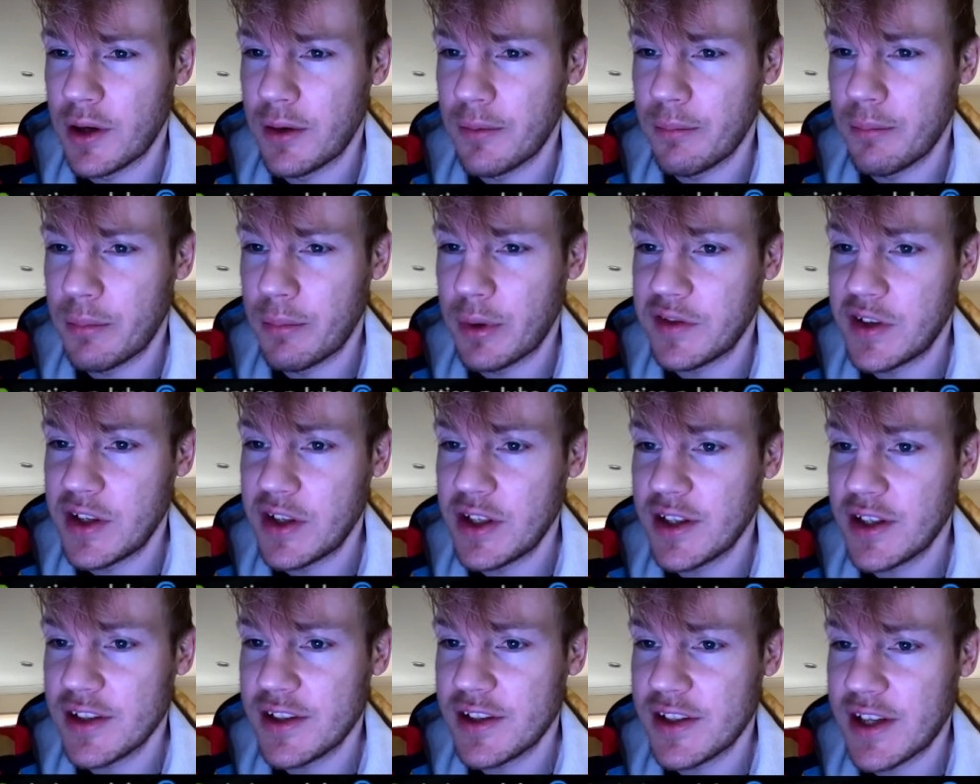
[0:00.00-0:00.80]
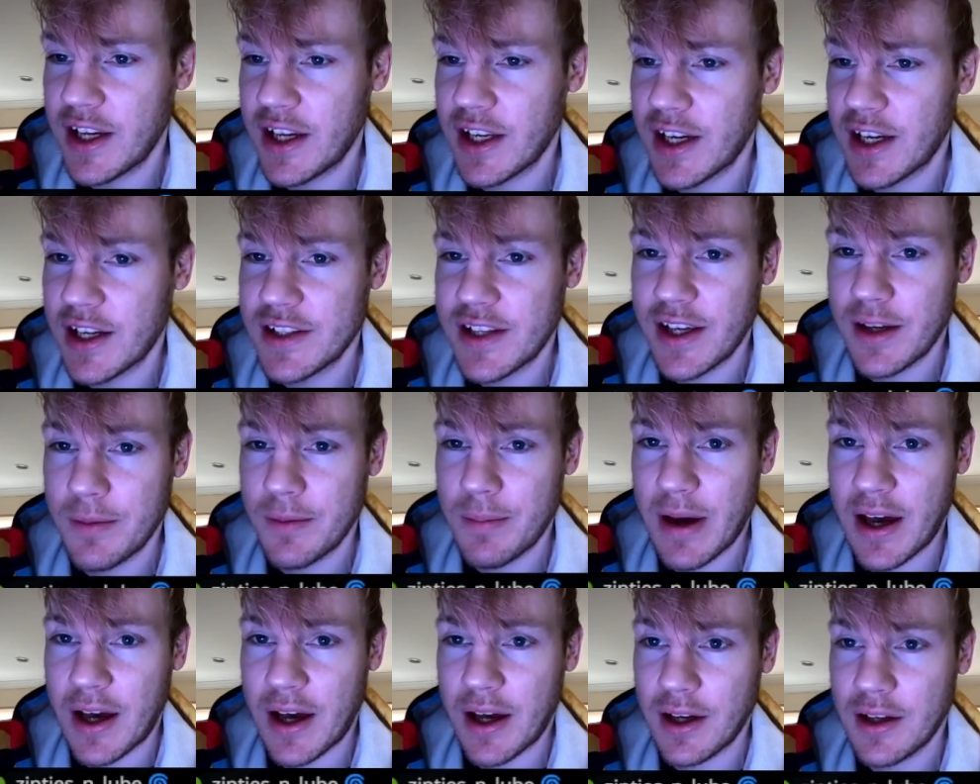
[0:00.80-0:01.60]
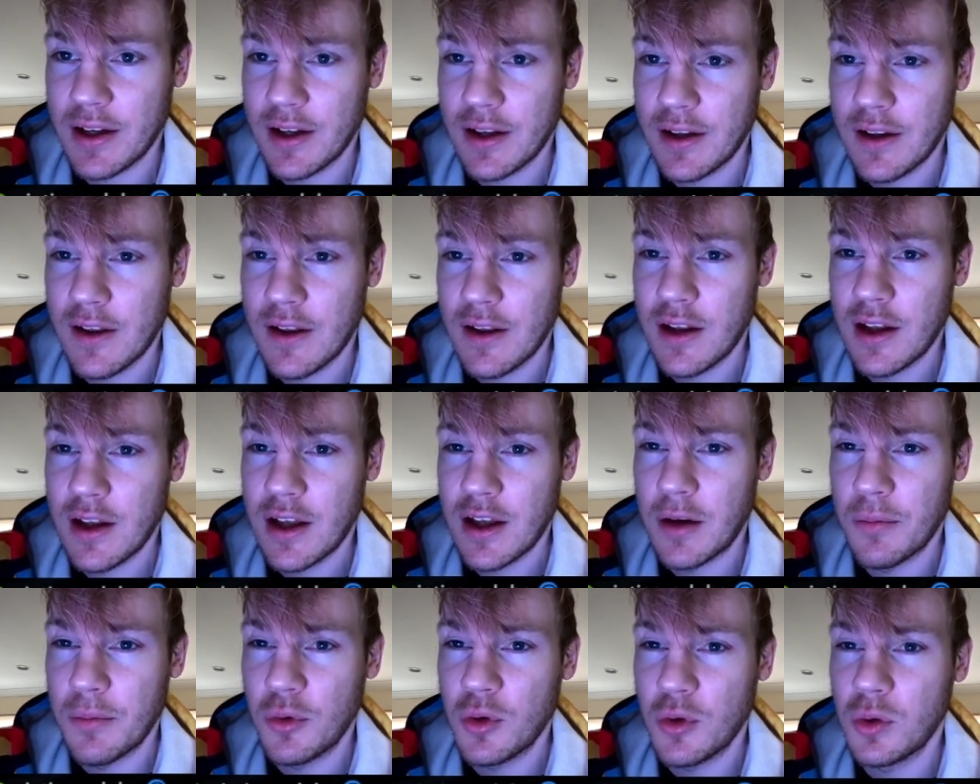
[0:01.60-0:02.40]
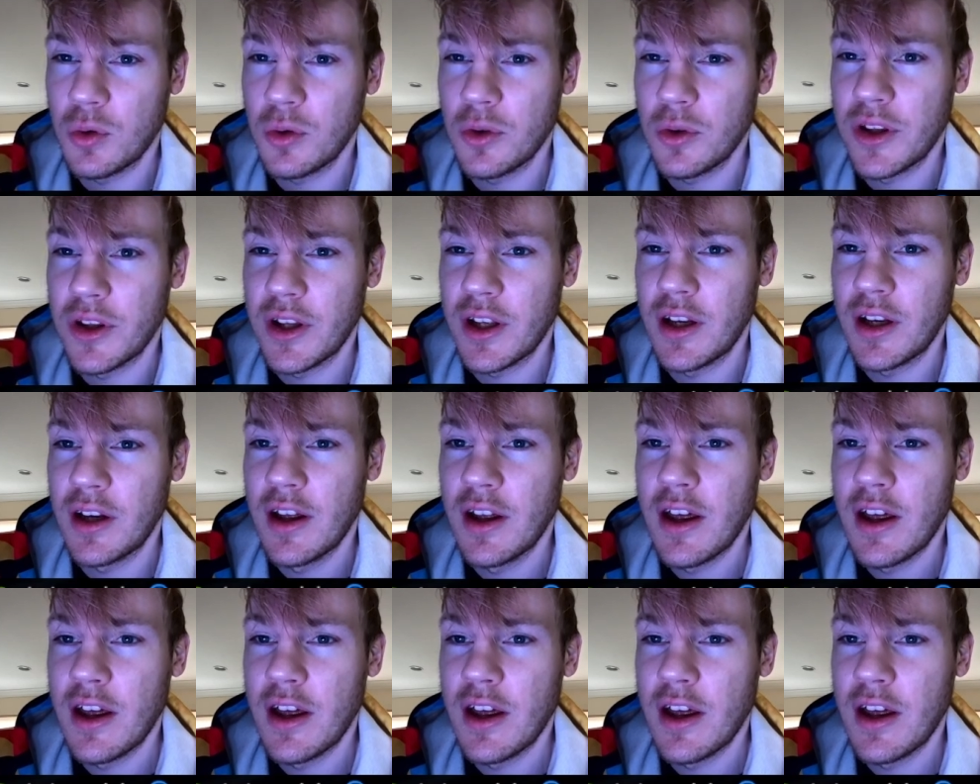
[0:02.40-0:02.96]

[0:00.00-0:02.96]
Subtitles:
But if he does take and I take back, I'm cool with it.